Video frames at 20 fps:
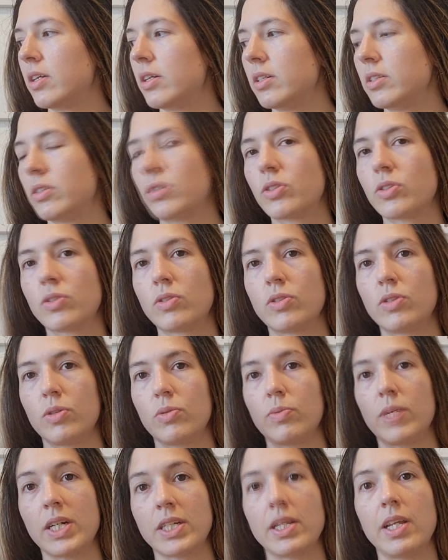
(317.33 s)

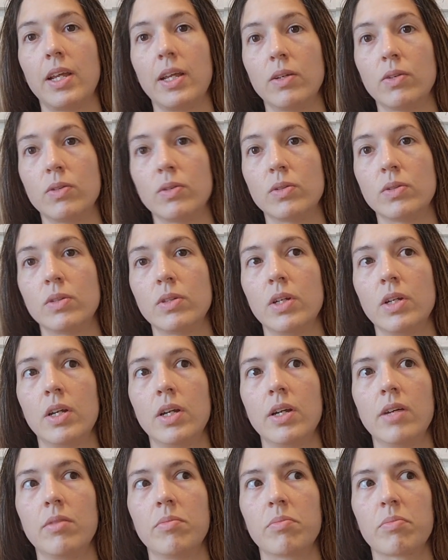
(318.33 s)
the rectangle
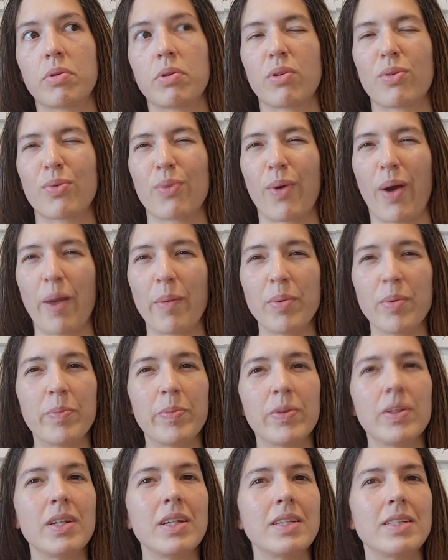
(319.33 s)

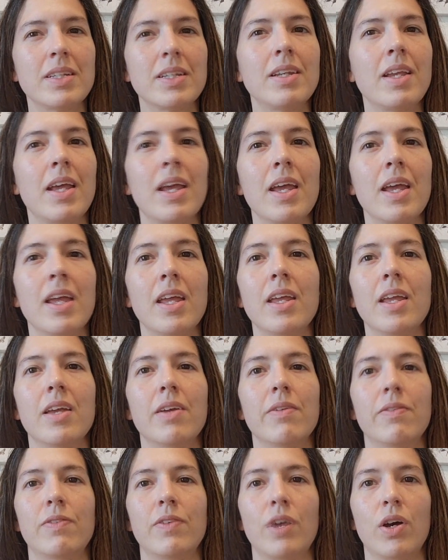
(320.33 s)
probably today,
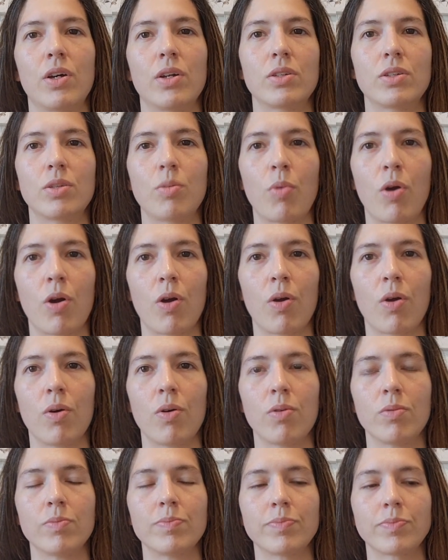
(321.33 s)
if not
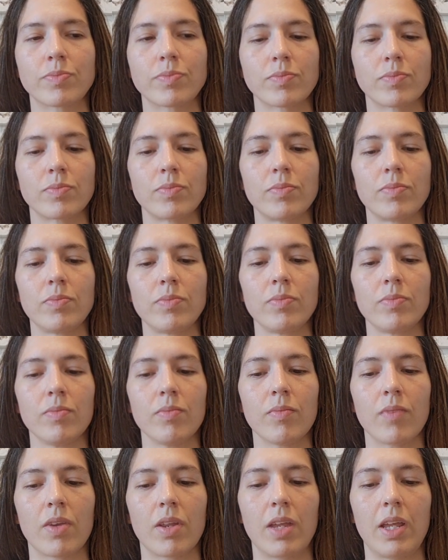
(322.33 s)
tomorrow,
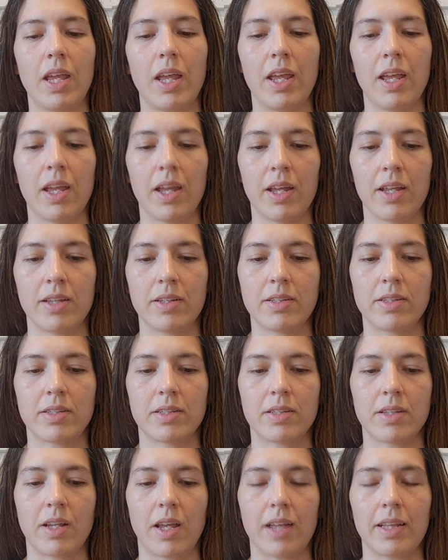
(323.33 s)

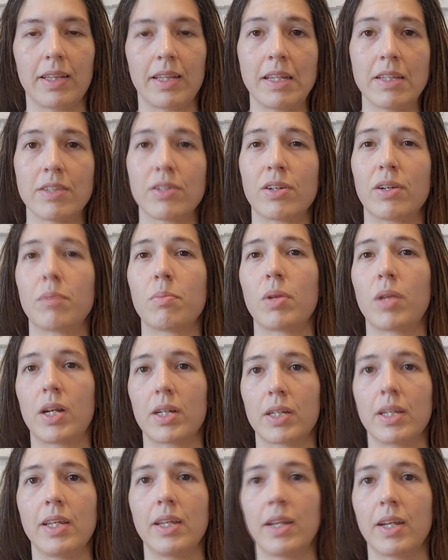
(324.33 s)
and at least start
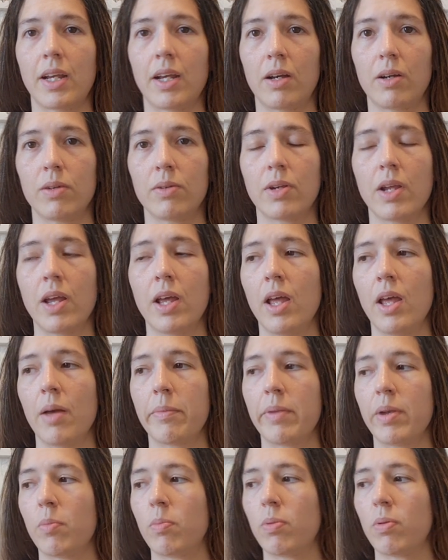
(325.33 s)
blocking it out.
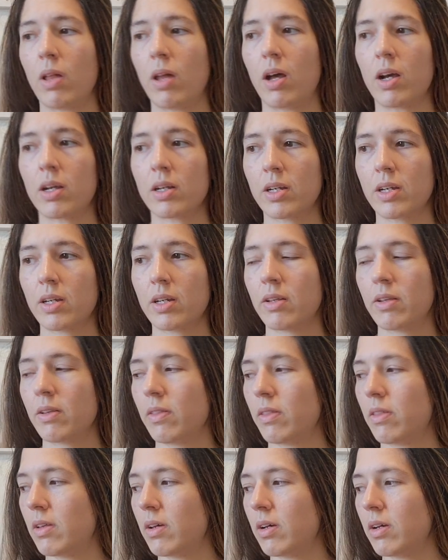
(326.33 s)
I'm going to block
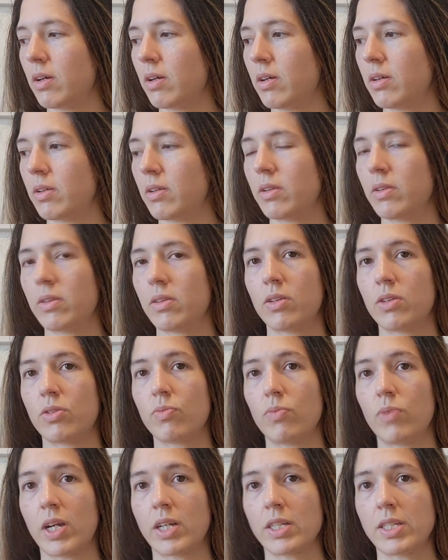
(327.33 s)
the
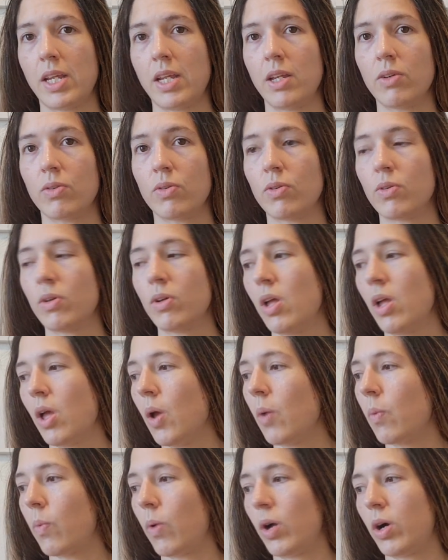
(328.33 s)
rectangle,
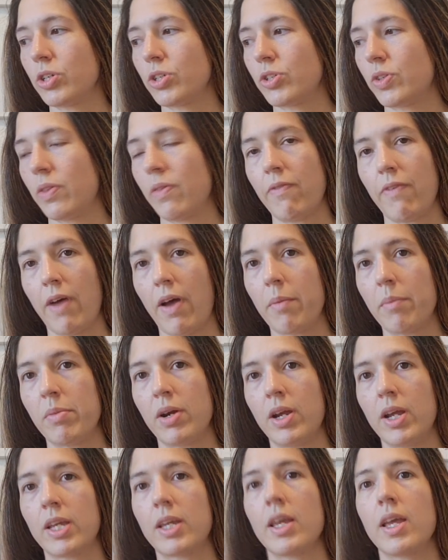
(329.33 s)
wash the
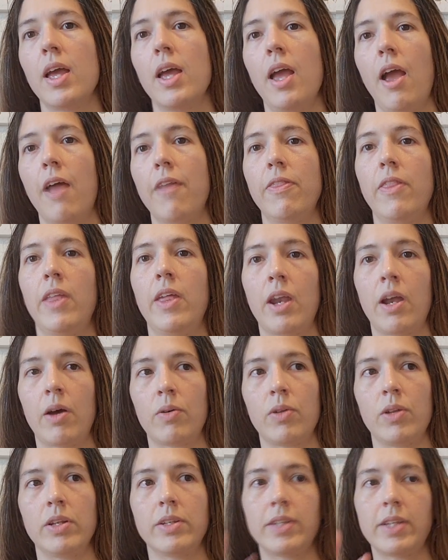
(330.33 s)
fabric, and then
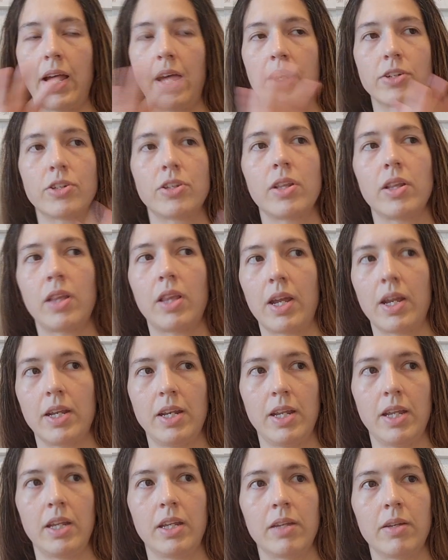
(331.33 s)
I'll attach the
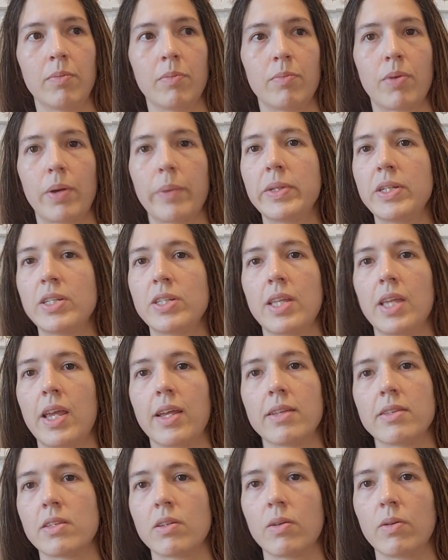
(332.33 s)
lining, probably just
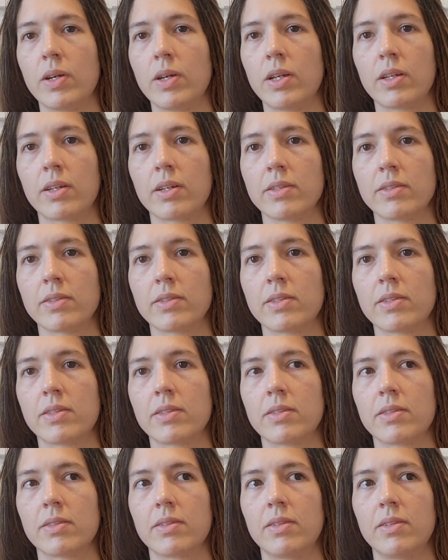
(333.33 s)
hand sew it
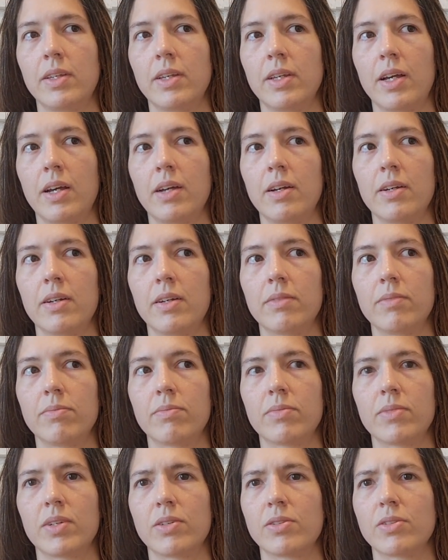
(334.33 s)
because yeah,
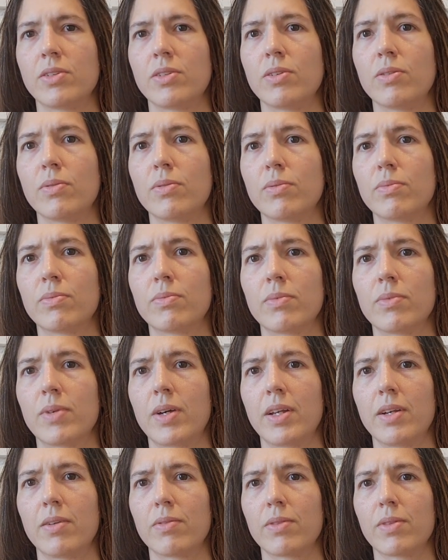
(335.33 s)

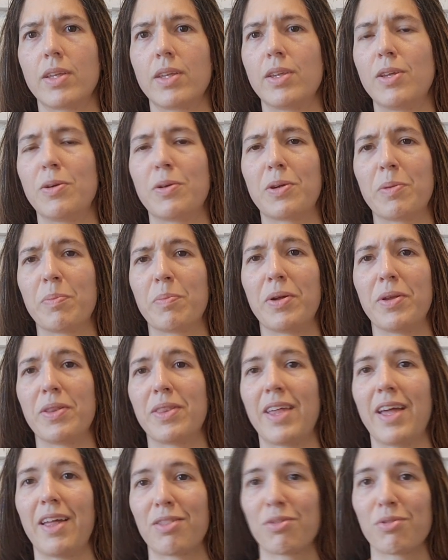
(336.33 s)
I don't think you could
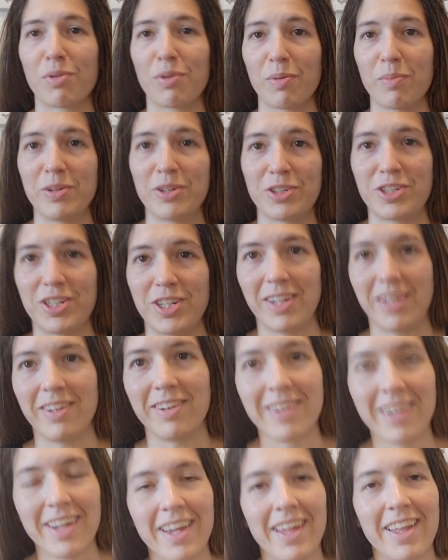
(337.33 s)
put that through a
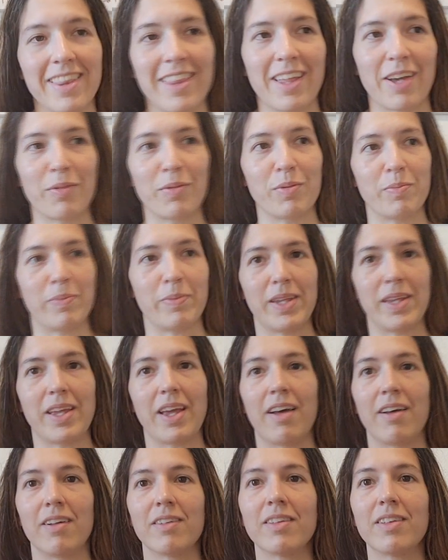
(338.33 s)
machine. That would
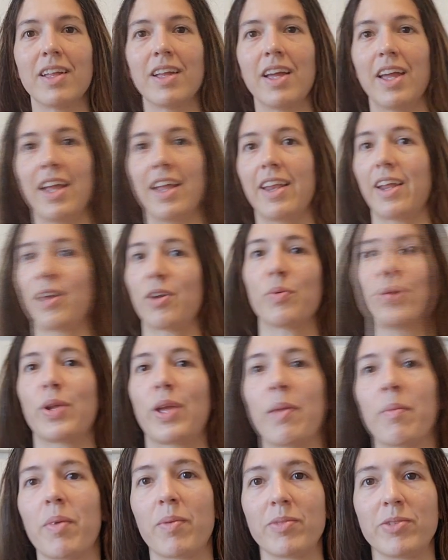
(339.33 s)
be hell, and I don't
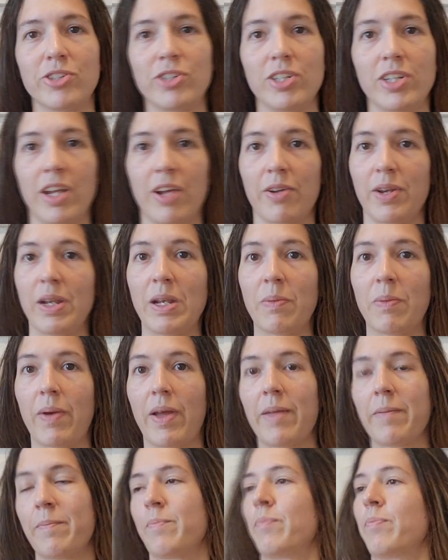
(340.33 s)
want to get my machine out
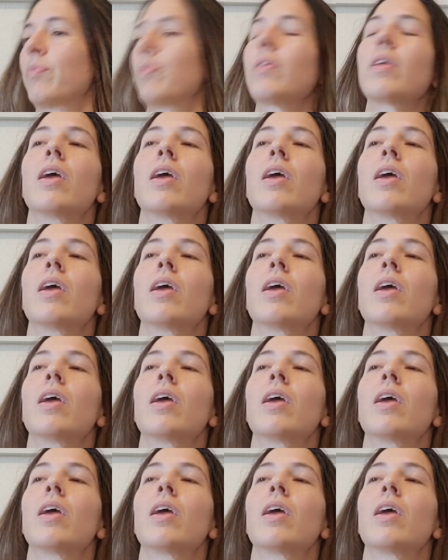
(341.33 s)
anyway.